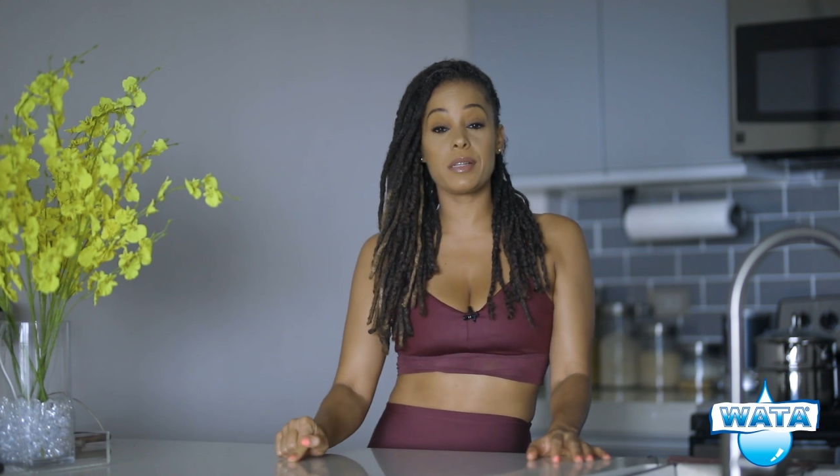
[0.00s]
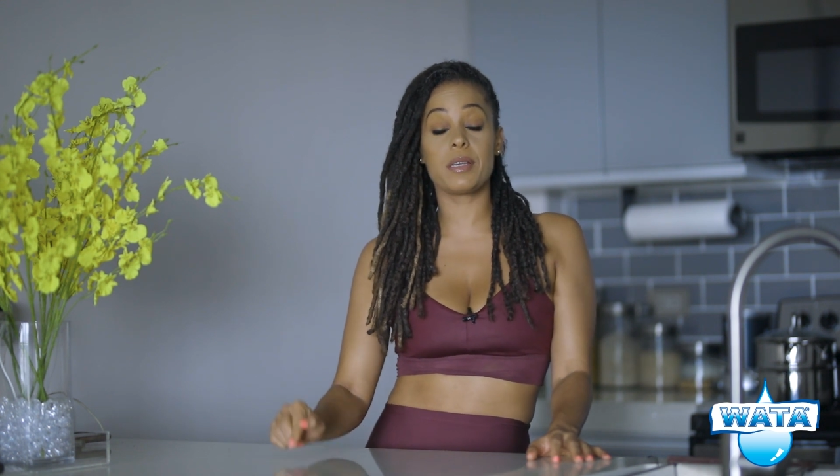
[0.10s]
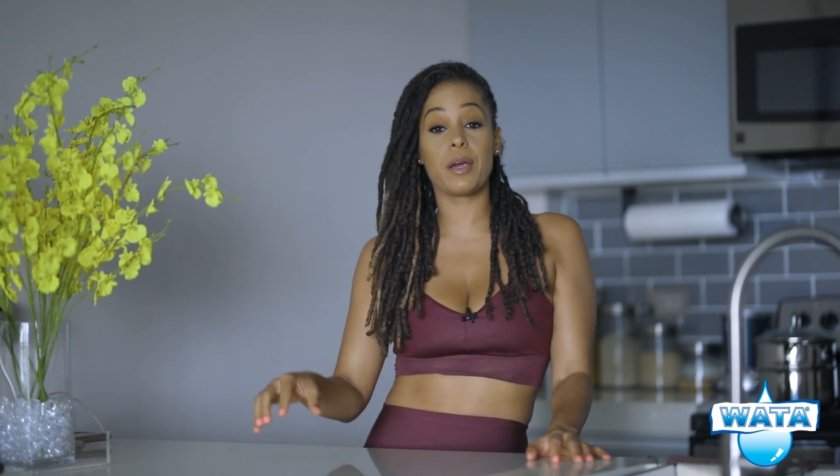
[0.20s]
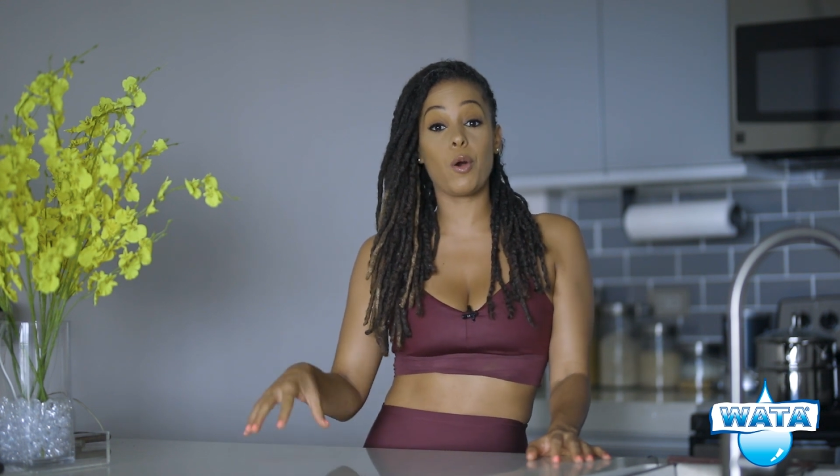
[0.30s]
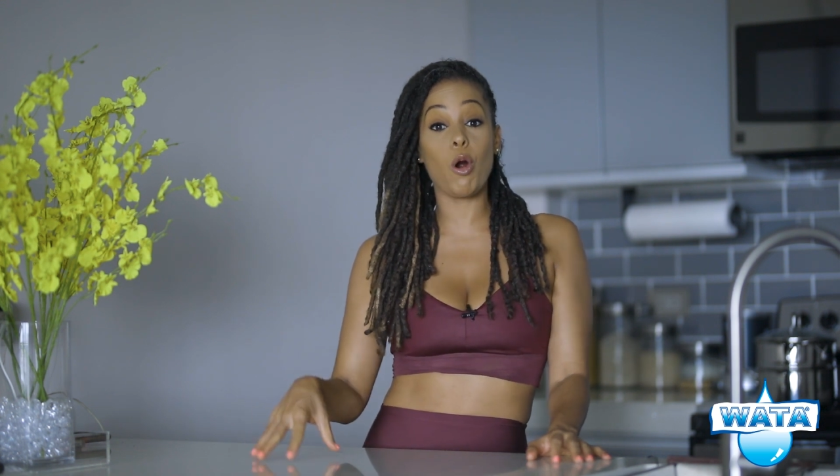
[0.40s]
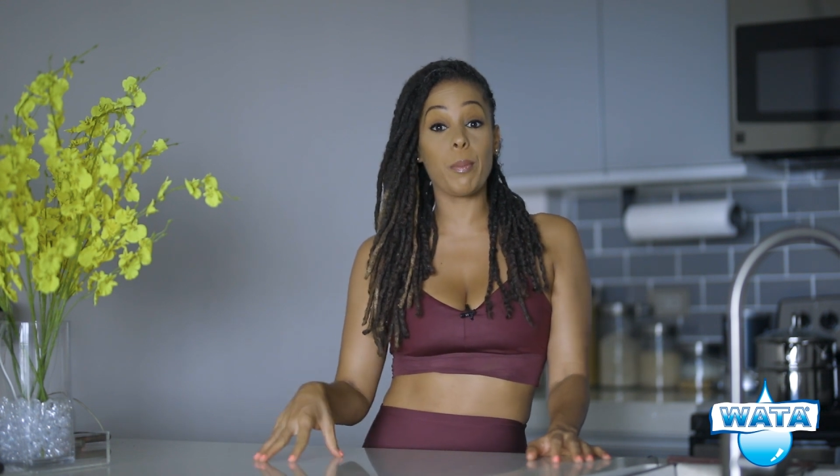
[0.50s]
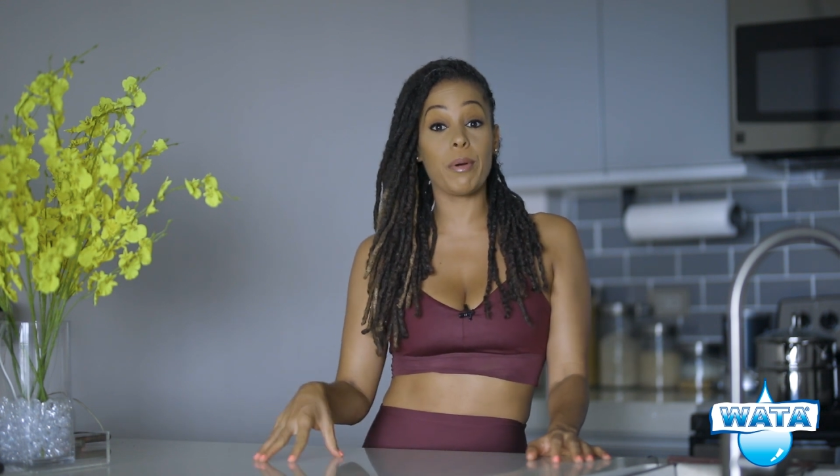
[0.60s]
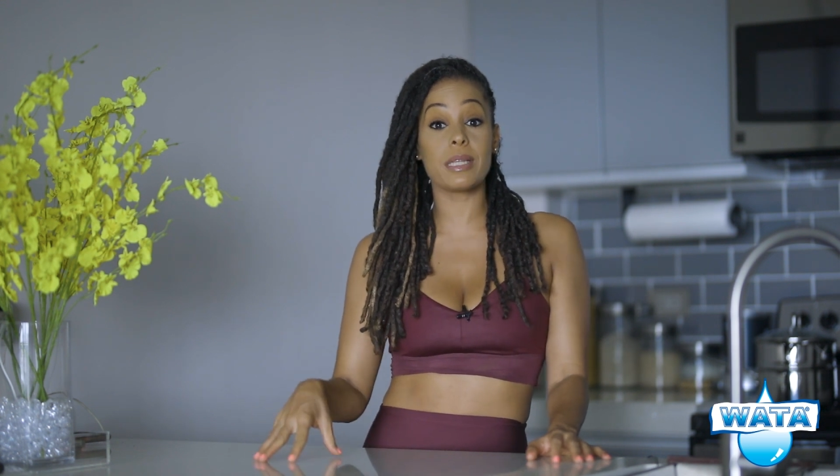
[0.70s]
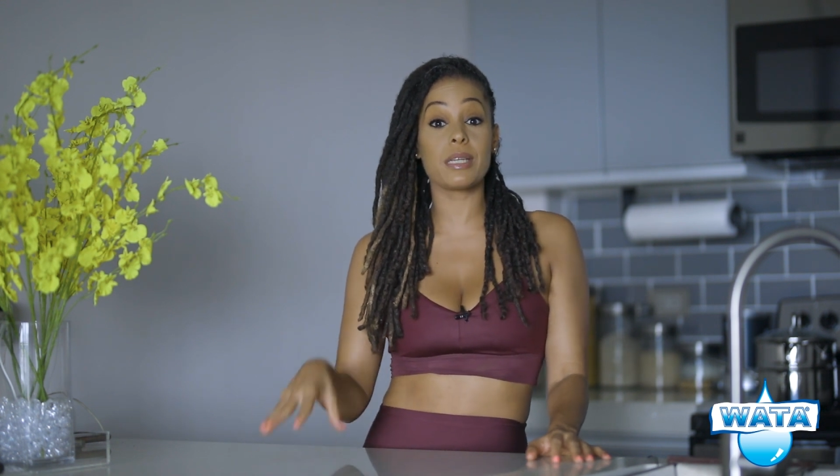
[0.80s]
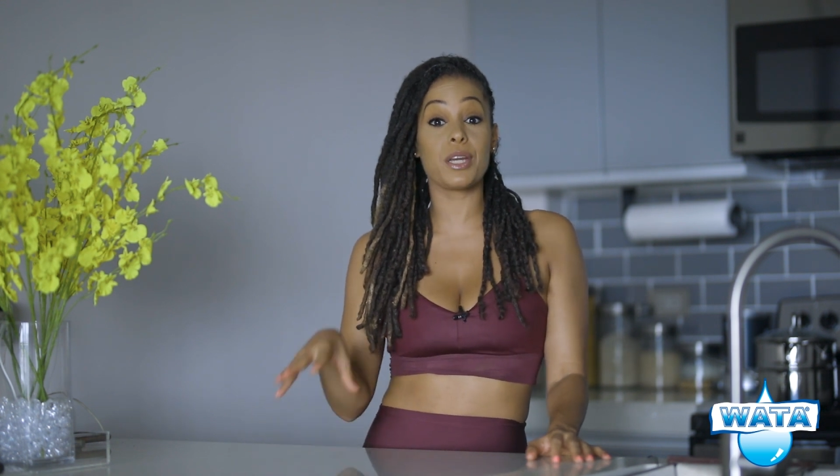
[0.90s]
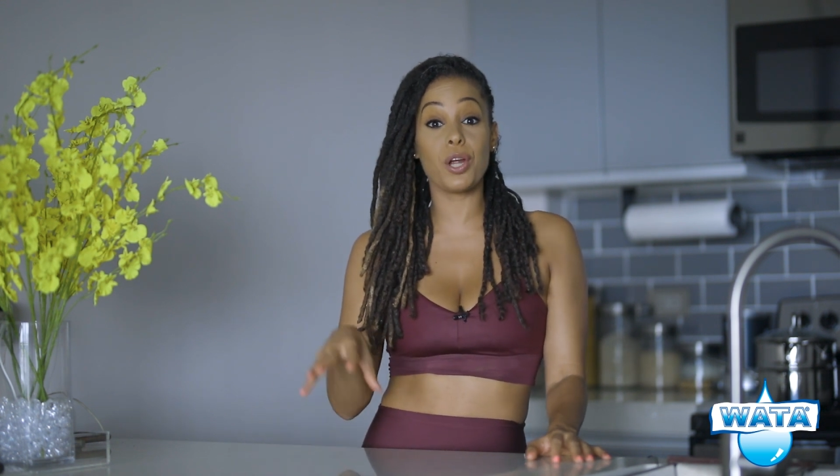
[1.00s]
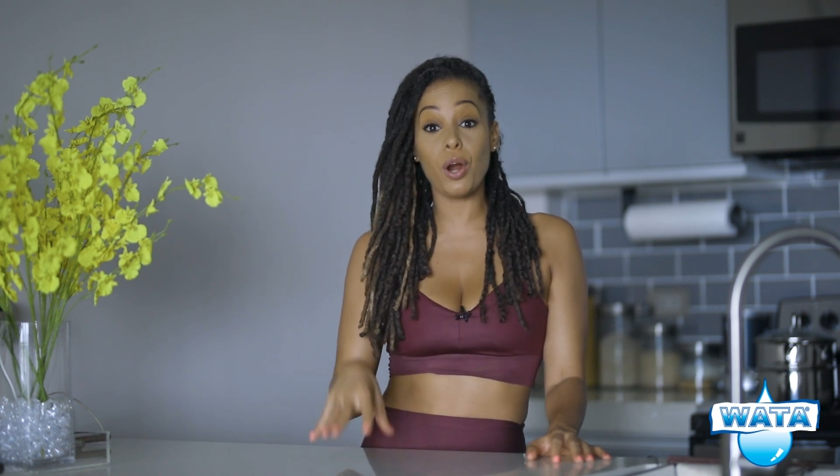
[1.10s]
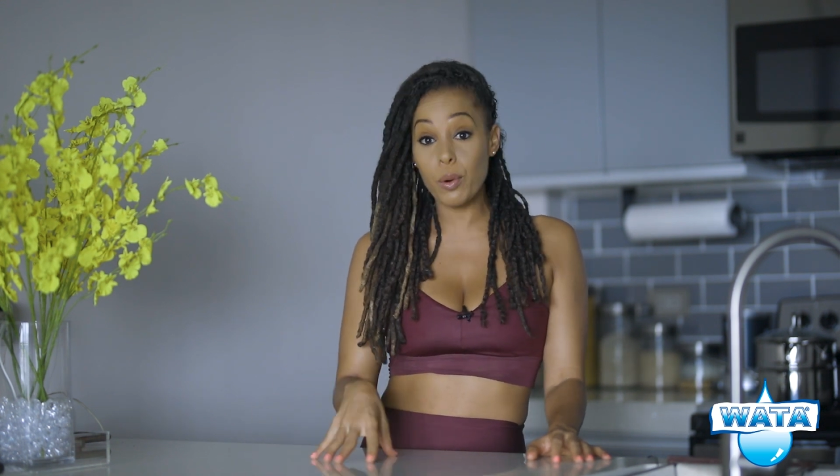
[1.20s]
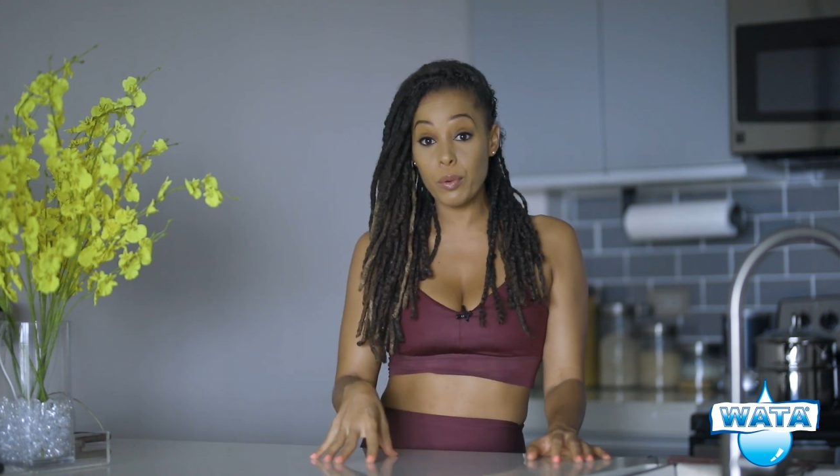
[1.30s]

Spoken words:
you to incorporate in your